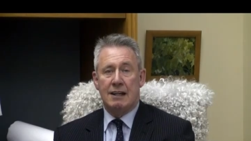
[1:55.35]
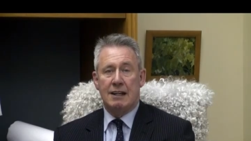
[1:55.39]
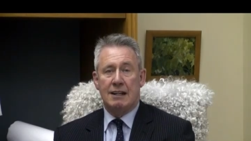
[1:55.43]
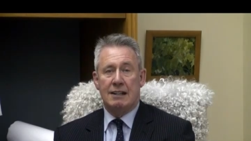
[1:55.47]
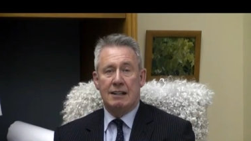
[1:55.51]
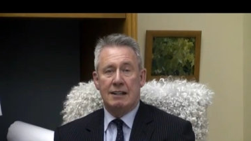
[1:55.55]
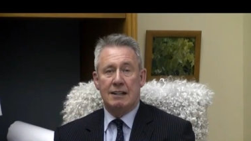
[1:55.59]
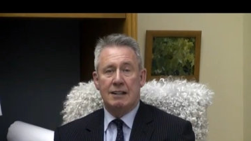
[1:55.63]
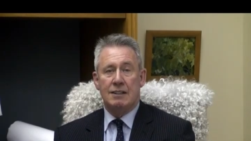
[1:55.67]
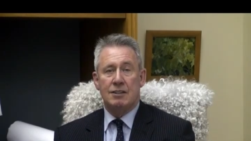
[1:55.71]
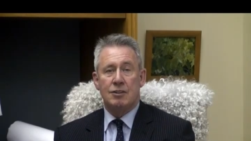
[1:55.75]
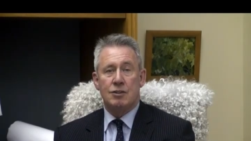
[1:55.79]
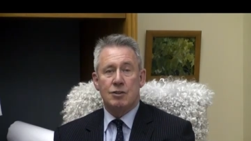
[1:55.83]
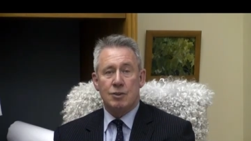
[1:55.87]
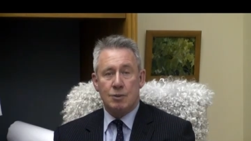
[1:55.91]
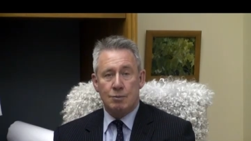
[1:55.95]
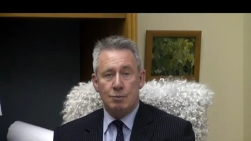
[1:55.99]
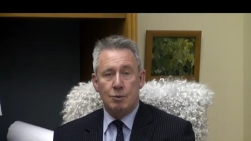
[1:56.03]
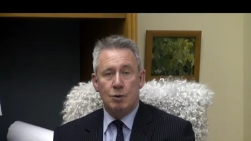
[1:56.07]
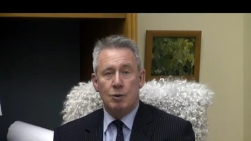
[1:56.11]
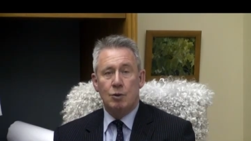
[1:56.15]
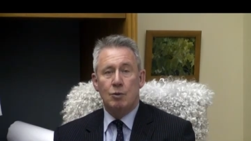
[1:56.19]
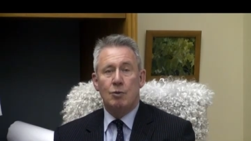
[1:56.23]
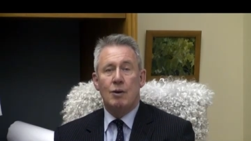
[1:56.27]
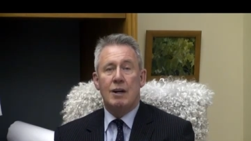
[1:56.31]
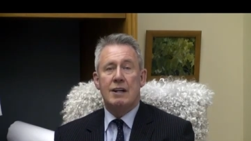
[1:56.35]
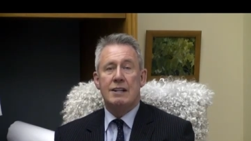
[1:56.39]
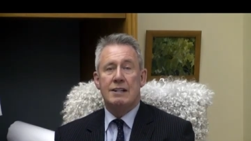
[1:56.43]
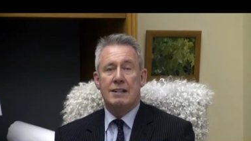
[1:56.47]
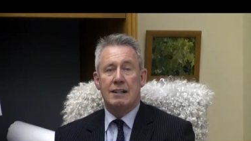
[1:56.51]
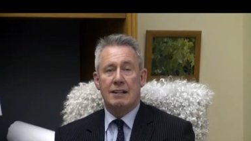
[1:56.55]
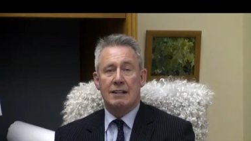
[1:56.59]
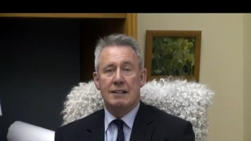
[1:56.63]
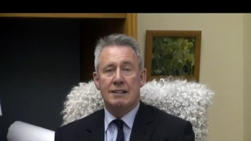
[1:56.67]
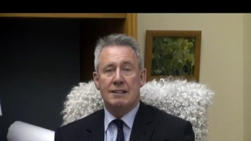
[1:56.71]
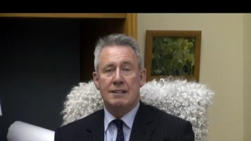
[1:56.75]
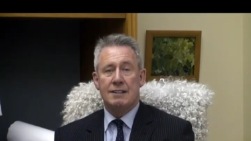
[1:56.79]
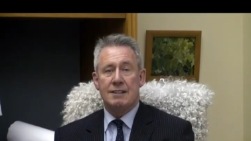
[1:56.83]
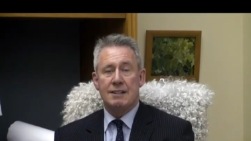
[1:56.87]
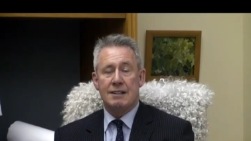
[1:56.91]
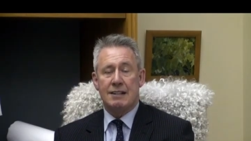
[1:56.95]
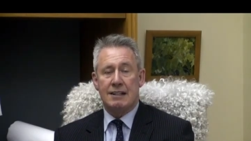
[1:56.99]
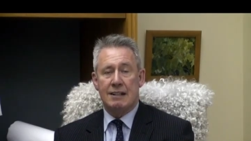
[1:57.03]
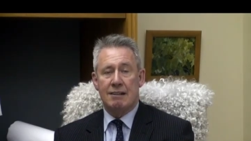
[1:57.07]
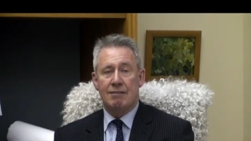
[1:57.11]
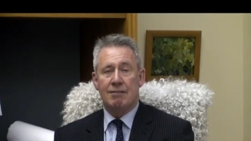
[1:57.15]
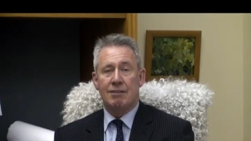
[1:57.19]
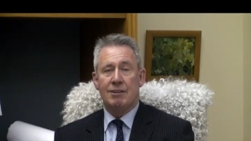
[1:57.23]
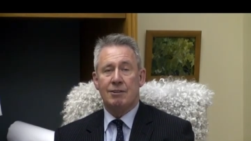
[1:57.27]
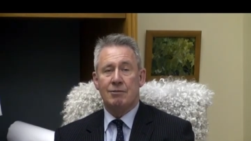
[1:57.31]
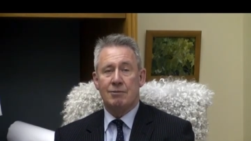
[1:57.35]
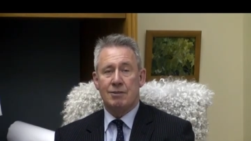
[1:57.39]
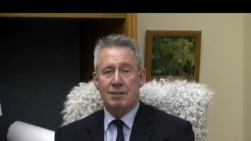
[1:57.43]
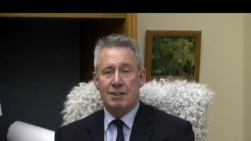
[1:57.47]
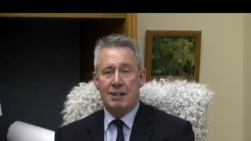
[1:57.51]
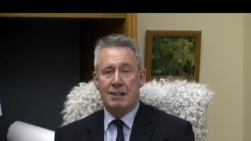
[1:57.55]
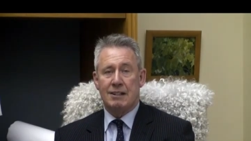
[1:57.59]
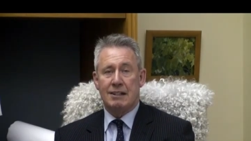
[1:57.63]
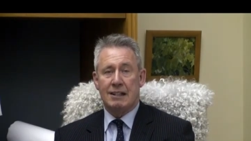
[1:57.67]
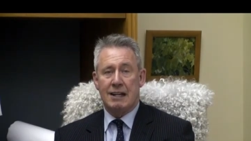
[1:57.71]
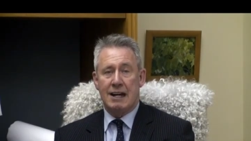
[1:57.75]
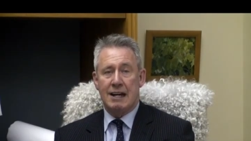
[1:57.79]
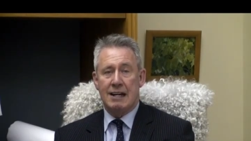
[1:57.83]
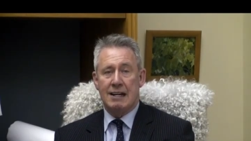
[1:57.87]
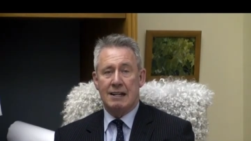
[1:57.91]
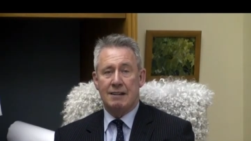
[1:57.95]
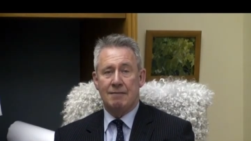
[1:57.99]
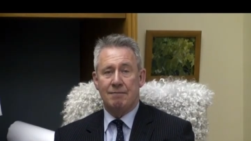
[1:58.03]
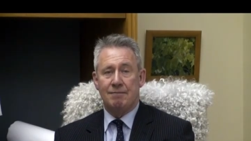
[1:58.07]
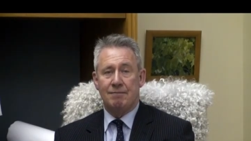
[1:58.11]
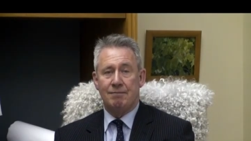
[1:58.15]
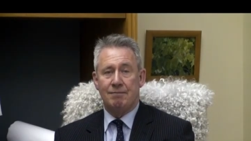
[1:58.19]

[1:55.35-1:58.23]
a small waiting list. Everything was okay.